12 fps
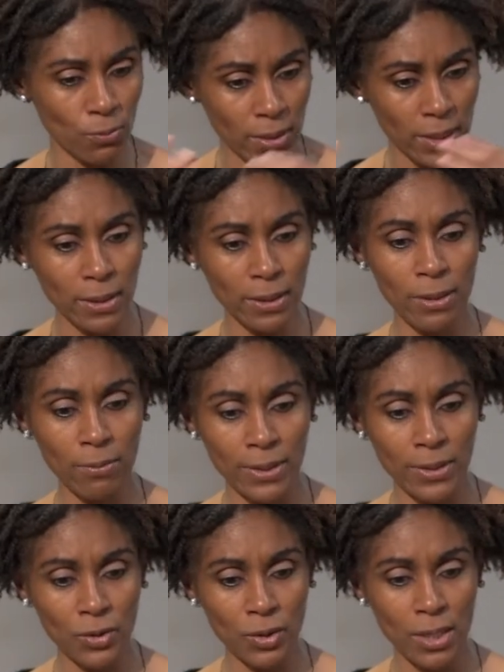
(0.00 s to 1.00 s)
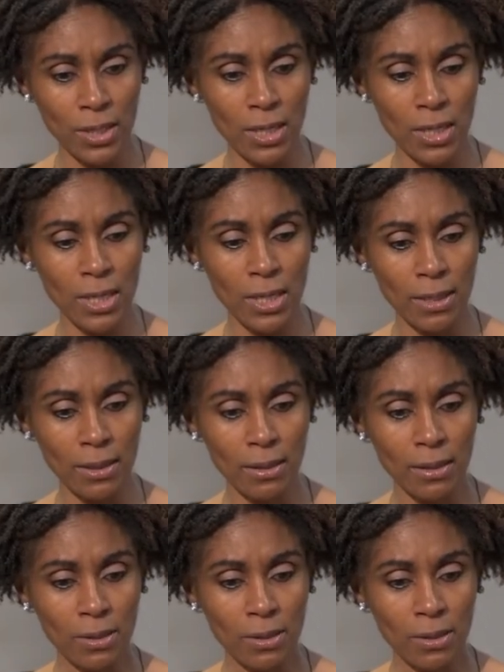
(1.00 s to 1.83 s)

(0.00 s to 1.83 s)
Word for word: really when she uh,